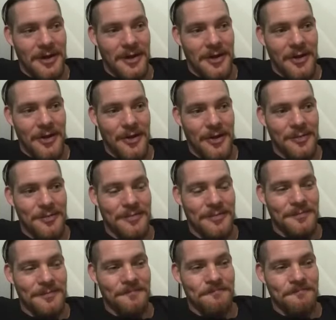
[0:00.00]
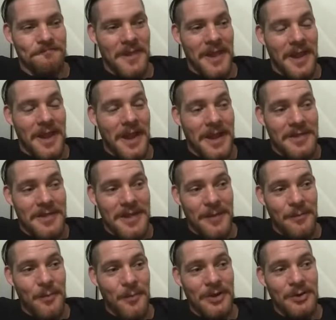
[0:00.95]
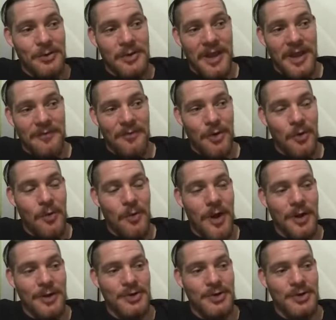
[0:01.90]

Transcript: And then when you give your work